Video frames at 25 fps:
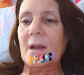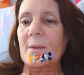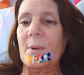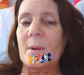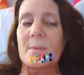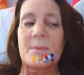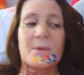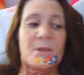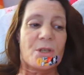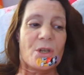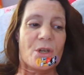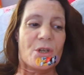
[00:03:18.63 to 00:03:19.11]
I
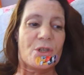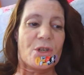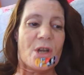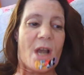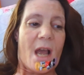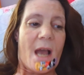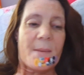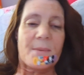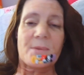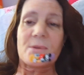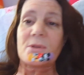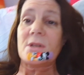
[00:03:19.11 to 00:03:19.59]
probably showed you
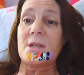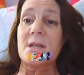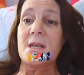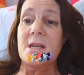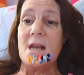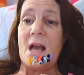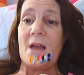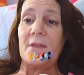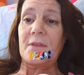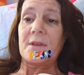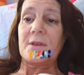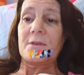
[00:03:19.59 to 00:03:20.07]
absolutely
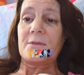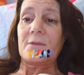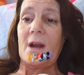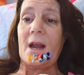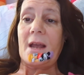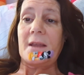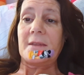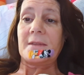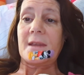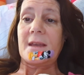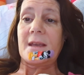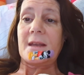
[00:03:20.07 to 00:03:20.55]
nothing
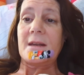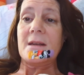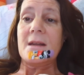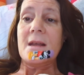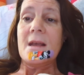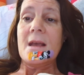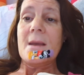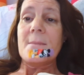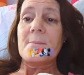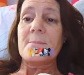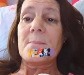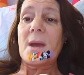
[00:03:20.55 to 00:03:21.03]
right then.
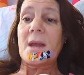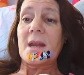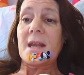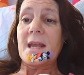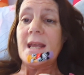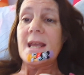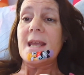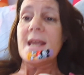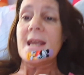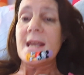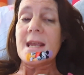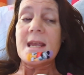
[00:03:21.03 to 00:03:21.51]
But
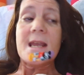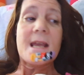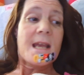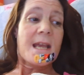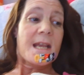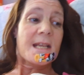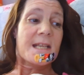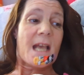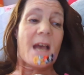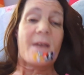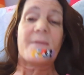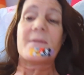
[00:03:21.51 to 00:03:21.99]
he
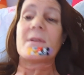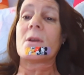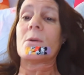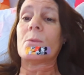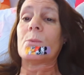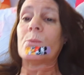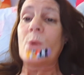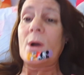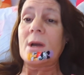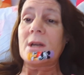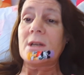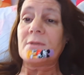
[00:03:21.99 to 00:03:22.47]
is having a
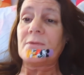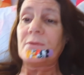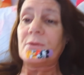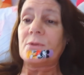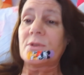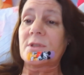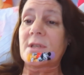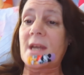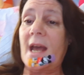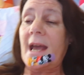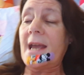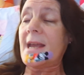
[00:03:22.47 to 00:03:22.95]
wonderful
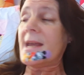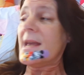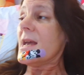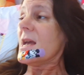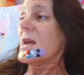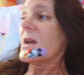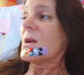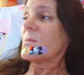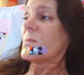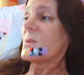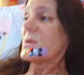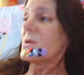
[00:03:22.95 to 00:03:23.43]
day,
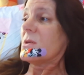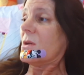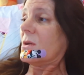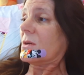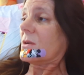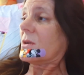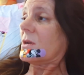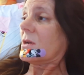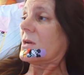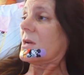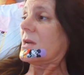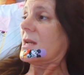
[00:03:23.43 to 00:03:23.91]
and we're not
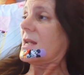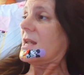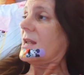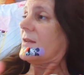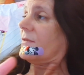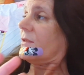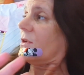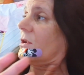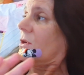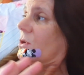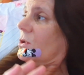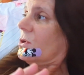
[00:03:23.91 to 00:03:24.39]
going to
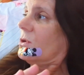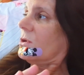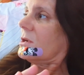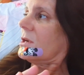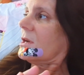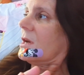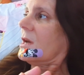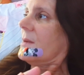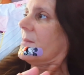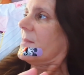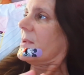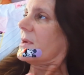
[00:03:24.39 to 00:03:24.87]
even
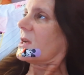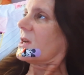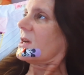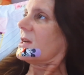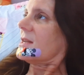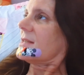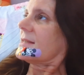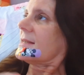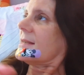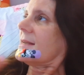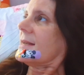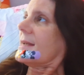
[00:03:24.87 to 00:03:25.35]
look
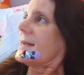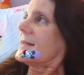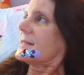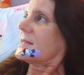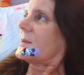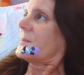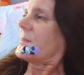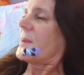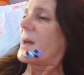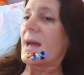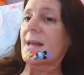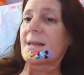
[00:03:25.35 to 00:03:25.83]
because it's
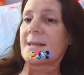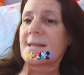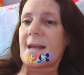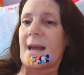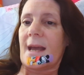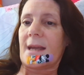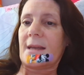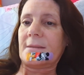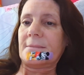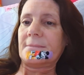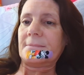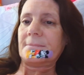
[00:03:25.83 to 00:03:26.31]
a bad
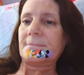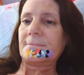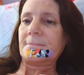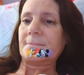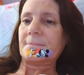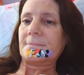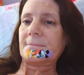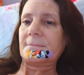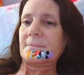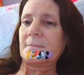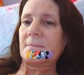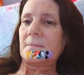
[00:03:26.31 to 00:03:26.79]
day.
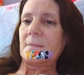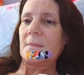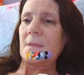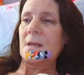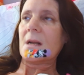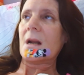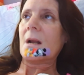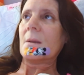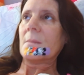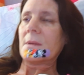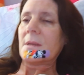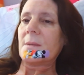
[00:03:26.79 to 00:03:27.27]

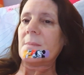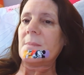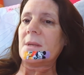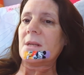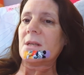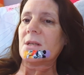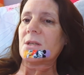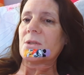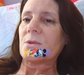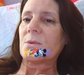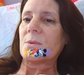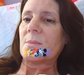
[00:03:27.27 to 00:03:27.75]
And I'm
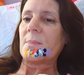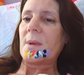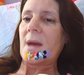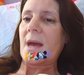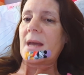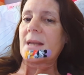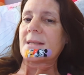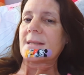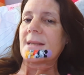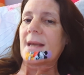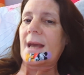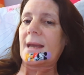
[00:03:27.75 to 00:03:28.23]
committed to a
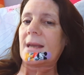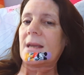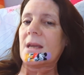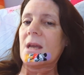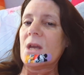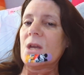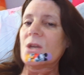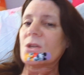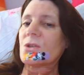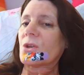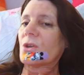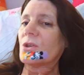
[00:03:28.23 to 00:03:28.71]
bad day.
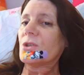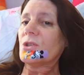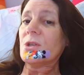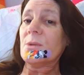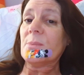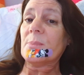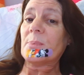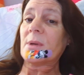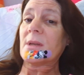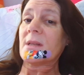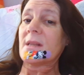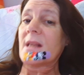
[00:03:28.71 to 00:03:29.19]
Don't you
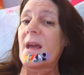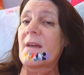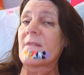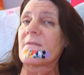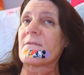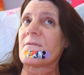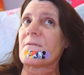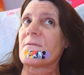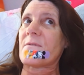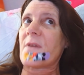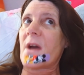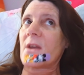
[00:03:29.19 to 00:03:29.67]
bring that
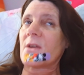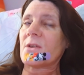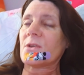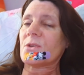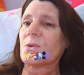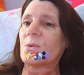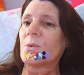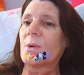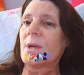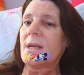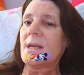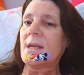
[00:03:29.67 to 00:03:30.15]
fun
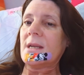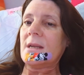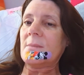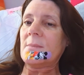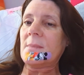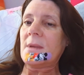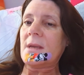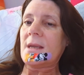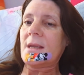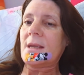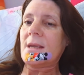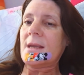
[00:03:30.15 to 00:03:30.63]
toy near
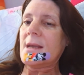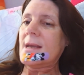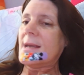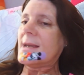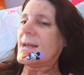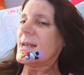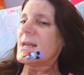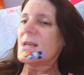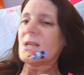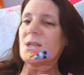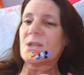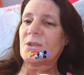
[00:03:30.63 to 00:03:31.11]
me.
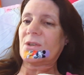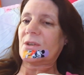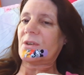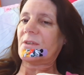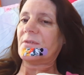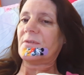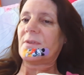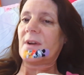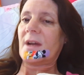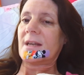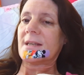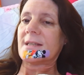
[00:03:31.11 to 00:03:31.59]
It is not a
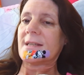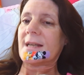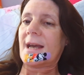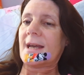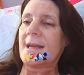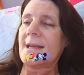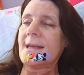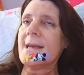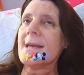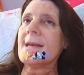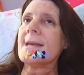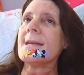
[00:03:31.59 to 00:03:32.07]
fun
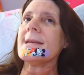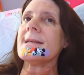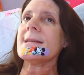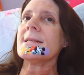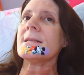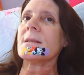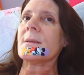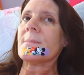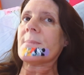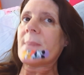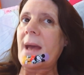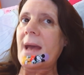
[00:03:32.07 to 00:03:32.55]
day. It
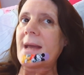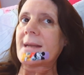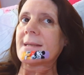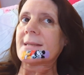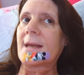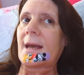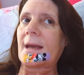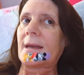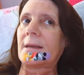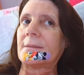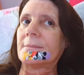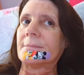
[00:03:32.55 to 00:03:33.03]
is a bad
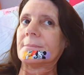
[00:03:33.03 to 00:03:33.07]
day.